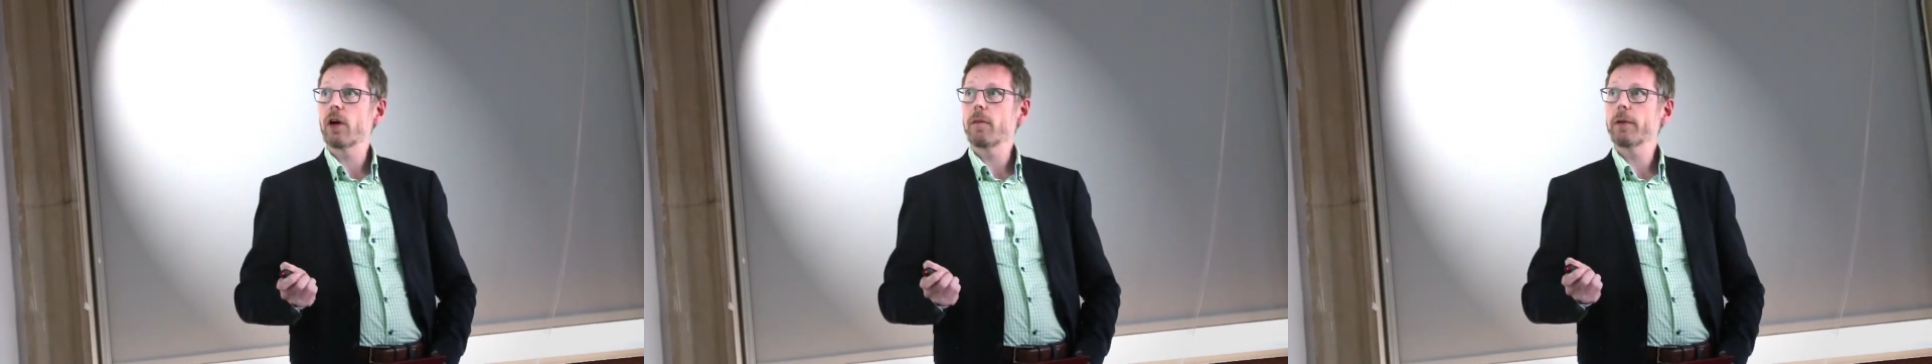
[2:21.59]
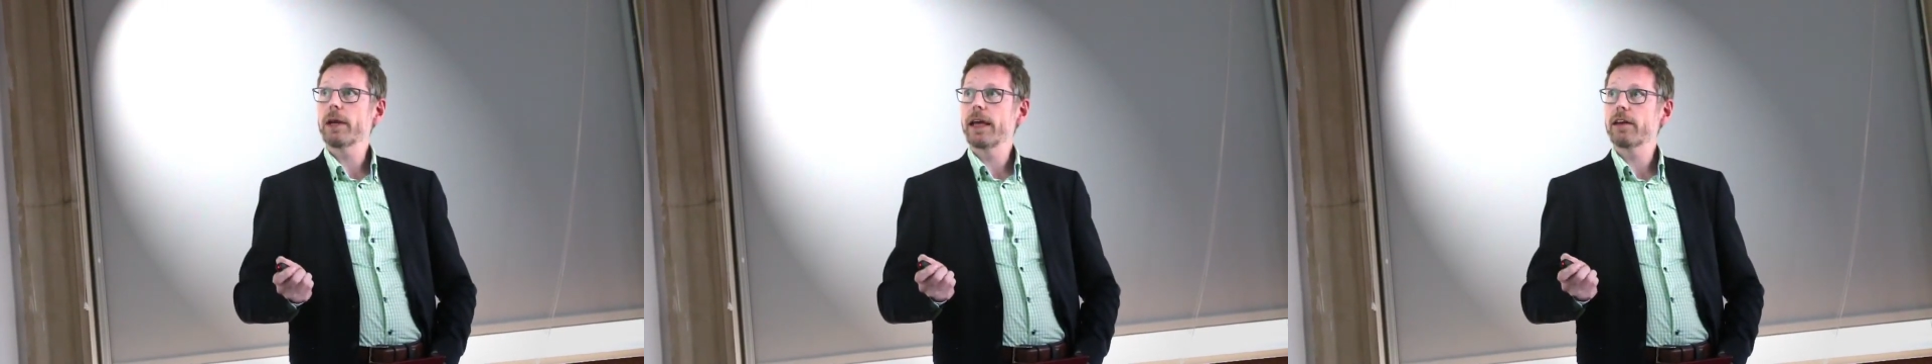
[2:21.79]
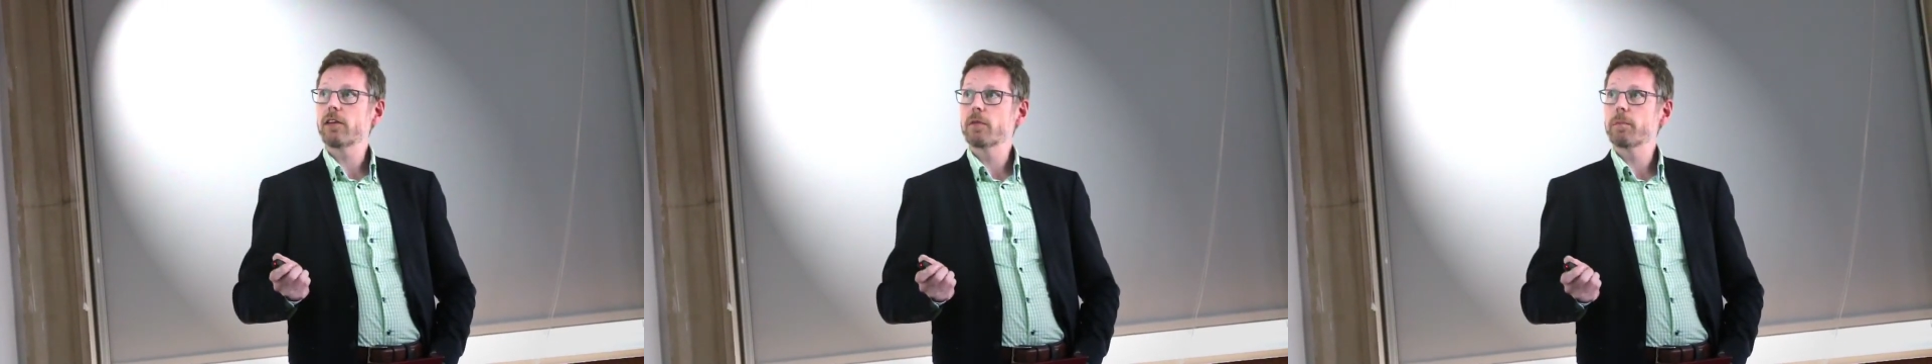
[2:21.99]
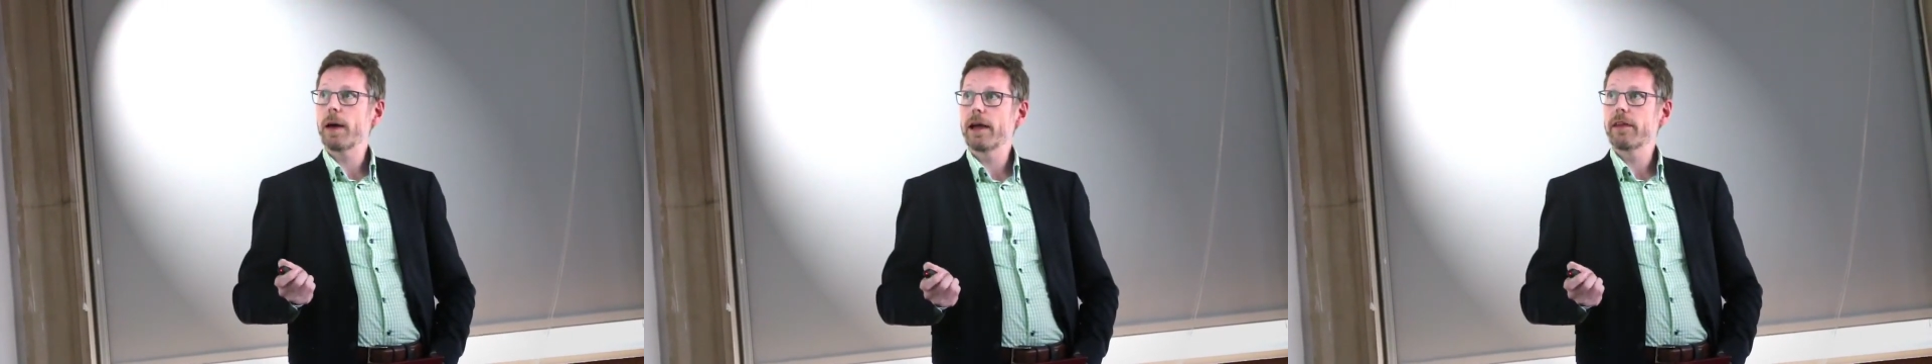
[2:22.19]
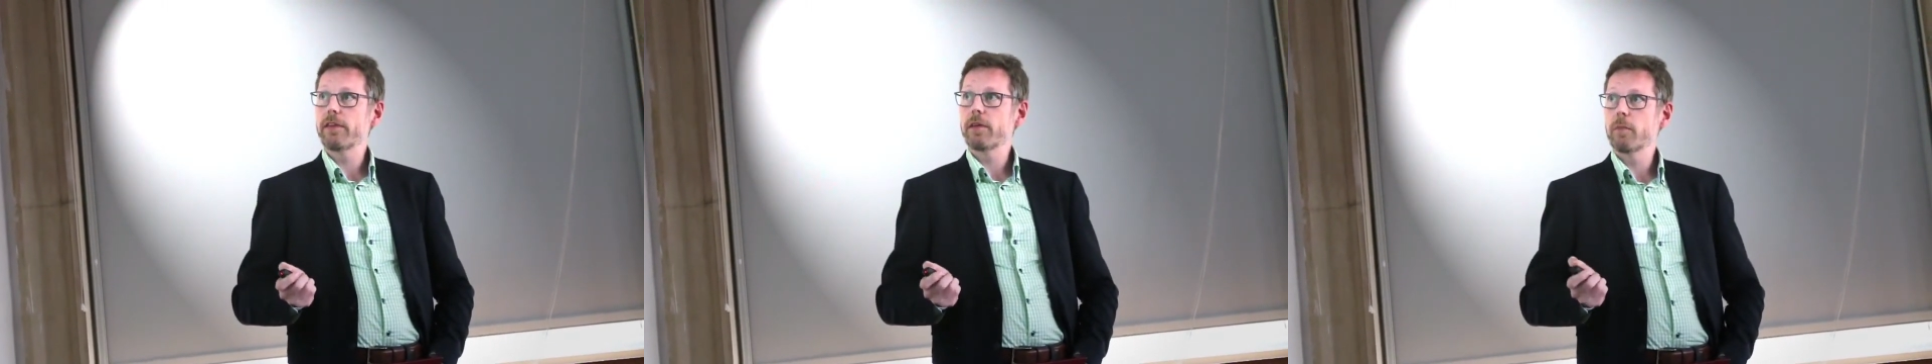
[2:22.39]
dominated
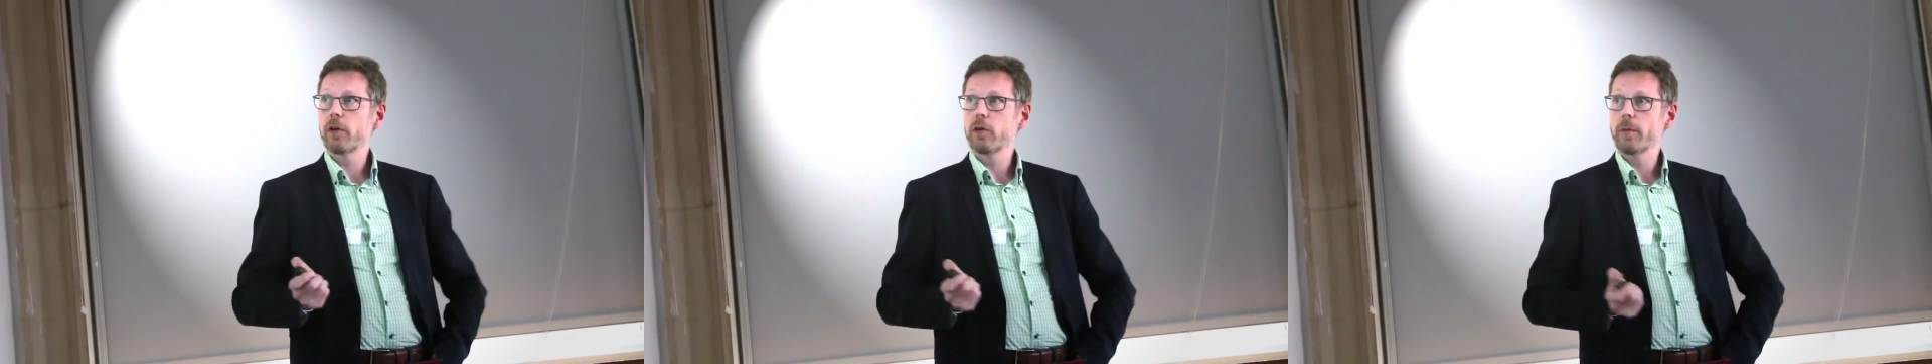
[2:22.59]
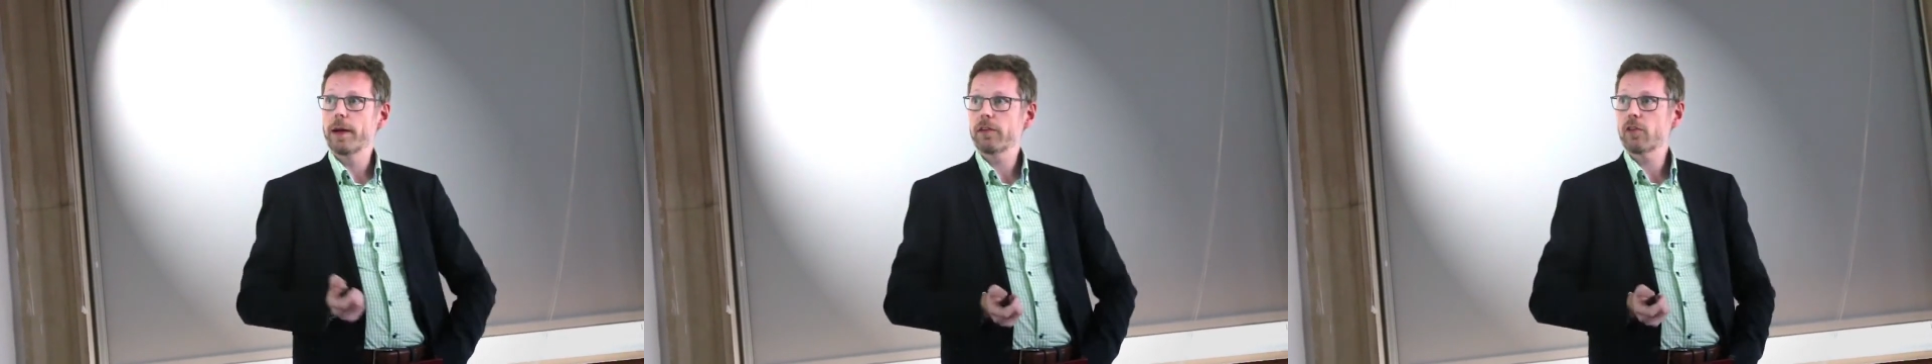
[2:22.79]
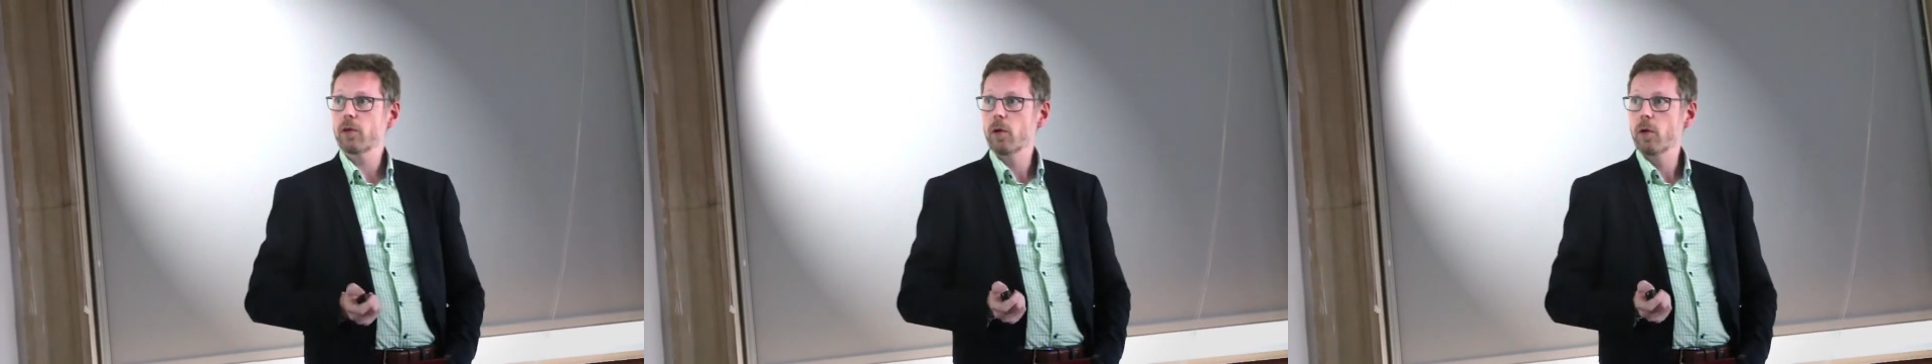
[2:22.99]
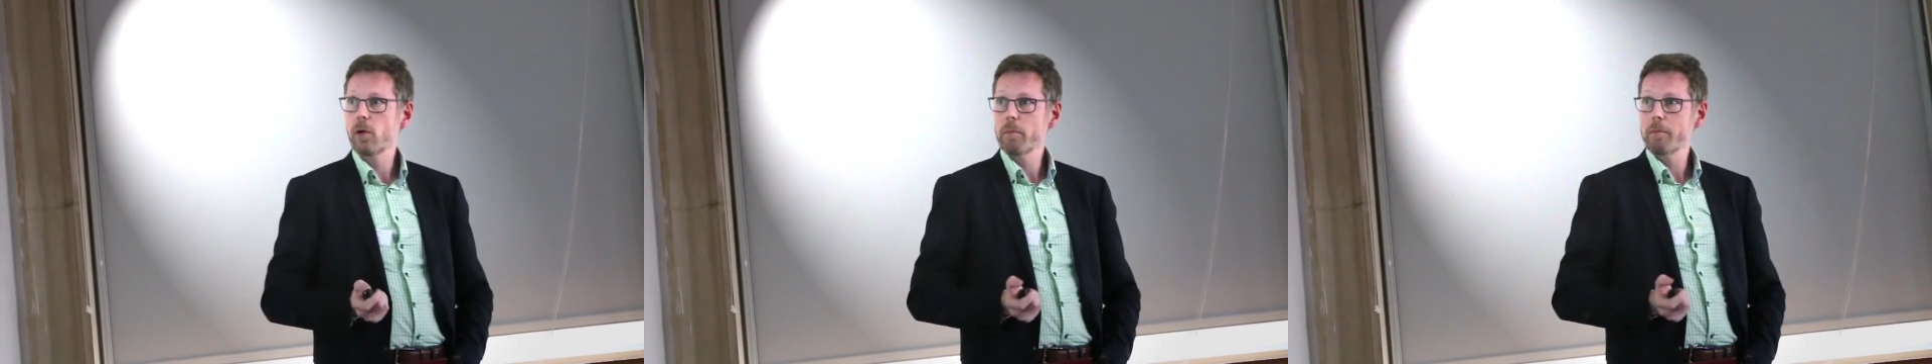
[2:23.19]
by the monumental